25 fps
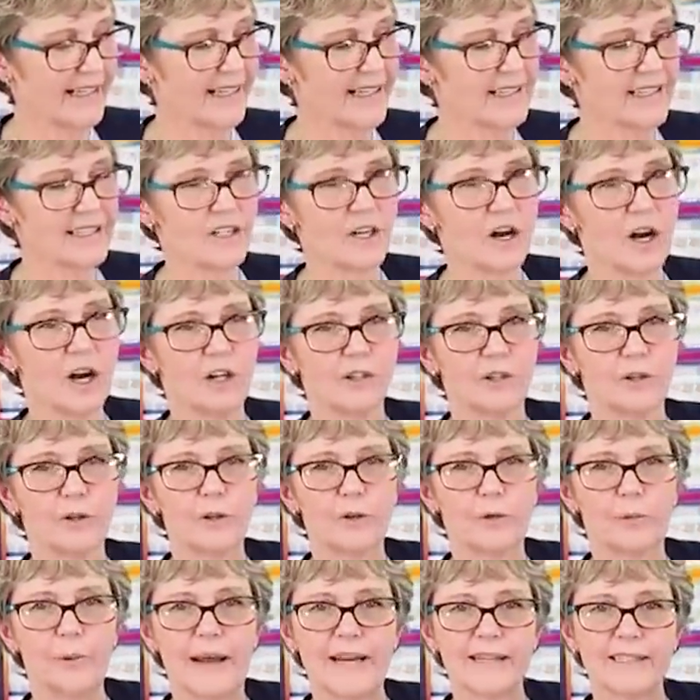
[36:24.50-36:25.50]
is called
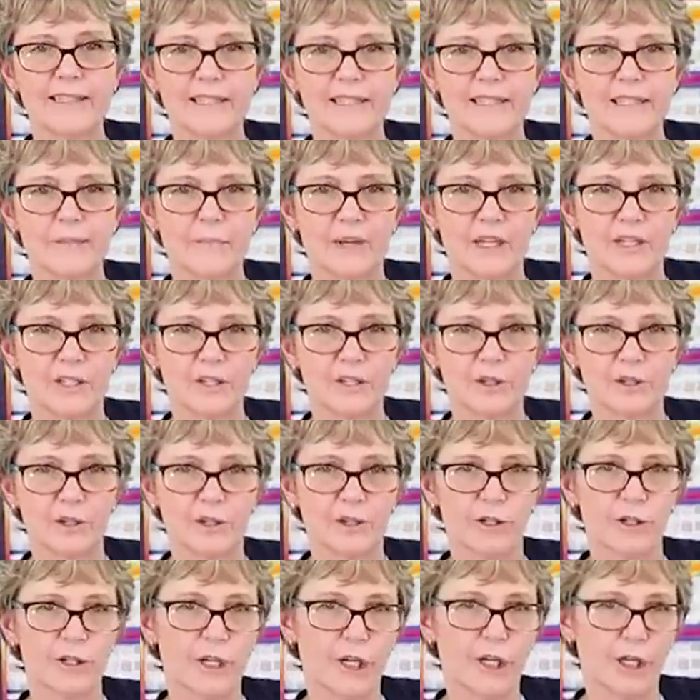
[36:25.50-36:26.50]
Thread
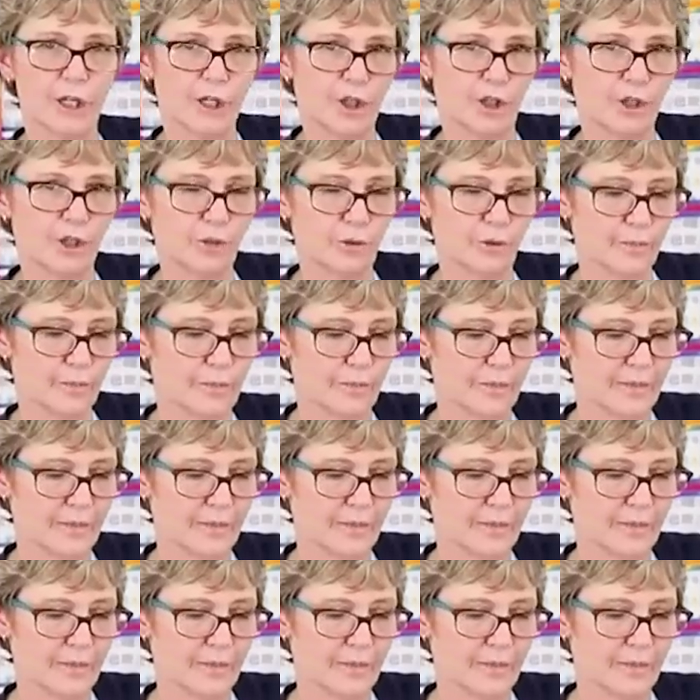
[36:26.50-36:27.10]
Dispenser two.